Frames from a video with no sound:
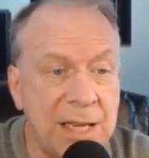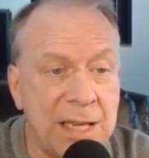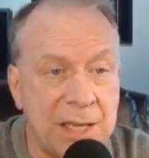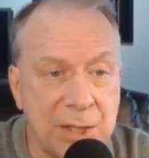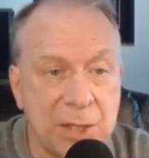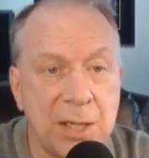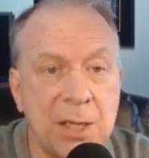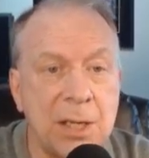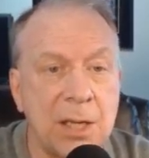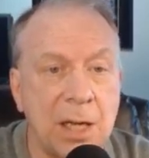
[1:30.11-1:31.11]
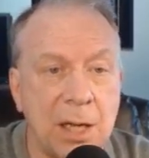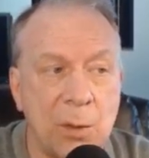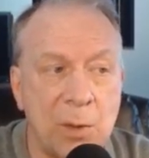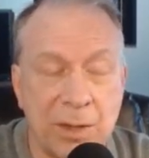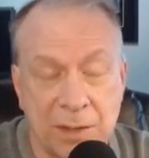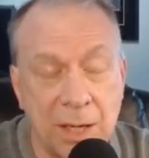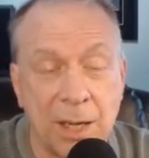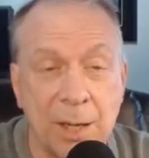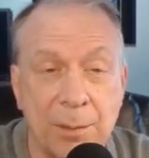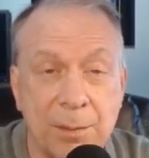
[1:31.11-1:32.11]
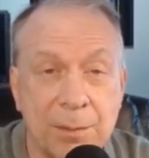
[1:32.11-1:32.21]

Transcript: east with time.